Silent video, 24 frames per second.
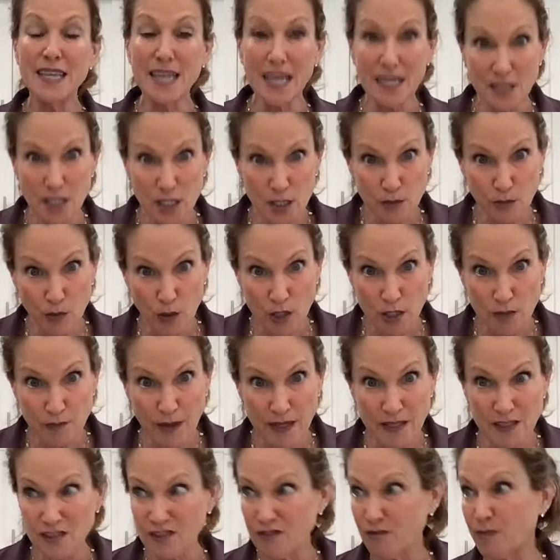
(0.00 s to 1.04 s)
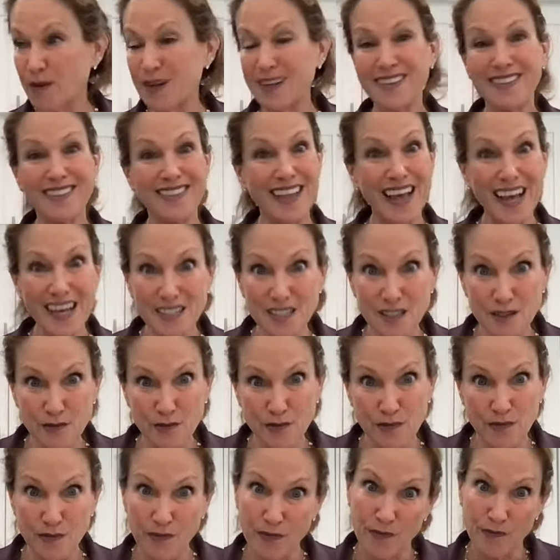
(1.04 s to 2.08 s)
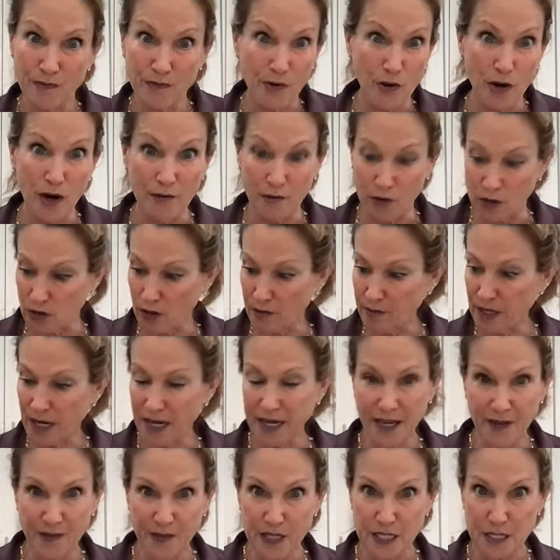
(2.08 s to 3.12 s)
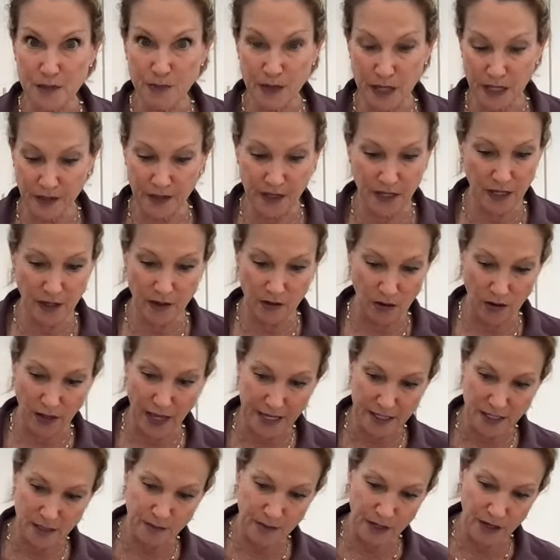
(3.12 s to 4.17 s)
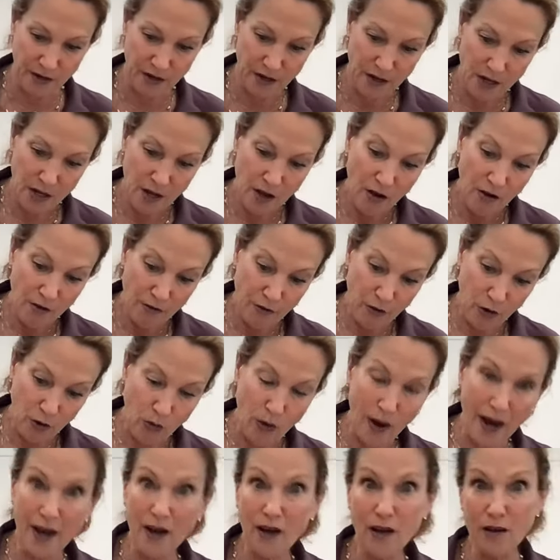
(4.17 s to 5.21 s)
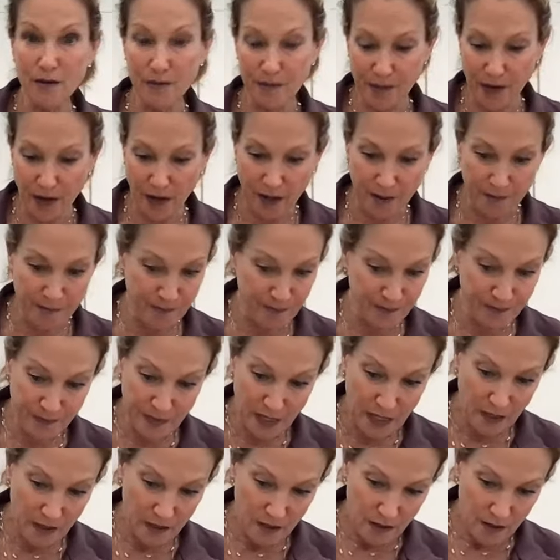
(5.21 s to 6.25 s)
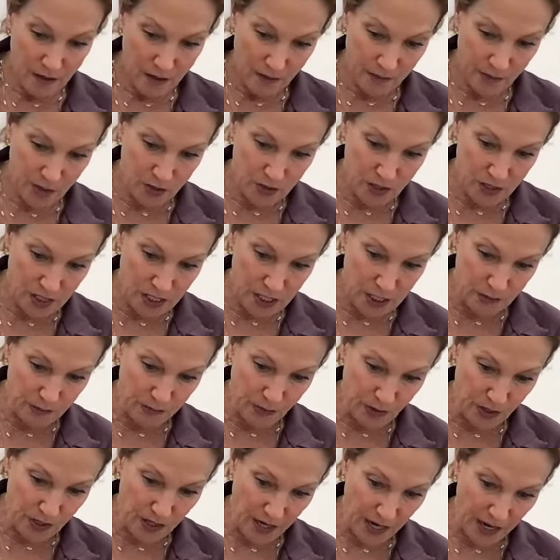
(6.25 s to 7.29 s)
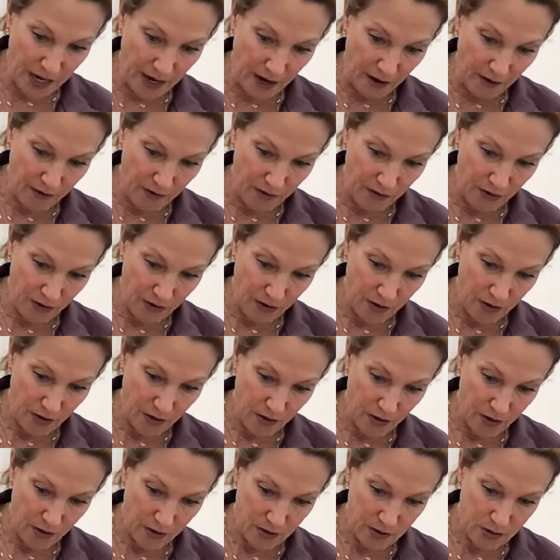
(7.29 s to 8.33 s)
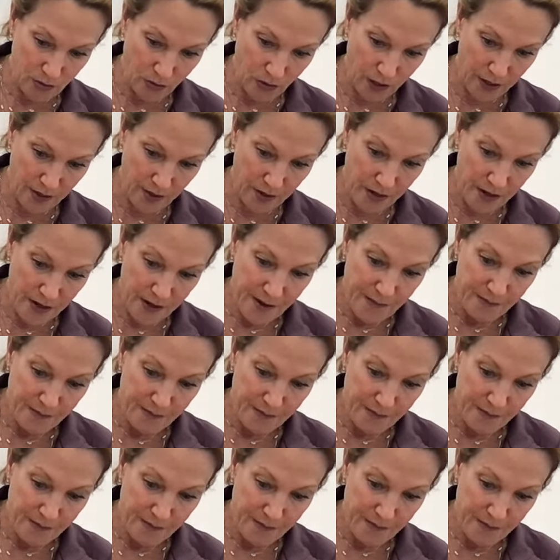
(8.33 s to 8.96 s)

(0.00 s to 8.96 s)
Yes, it's more expensive, but it lasts forever. I mean, I get this big thing, it'll last me for a while. Um, I'm gonna use a teaspoon and a half. That's one.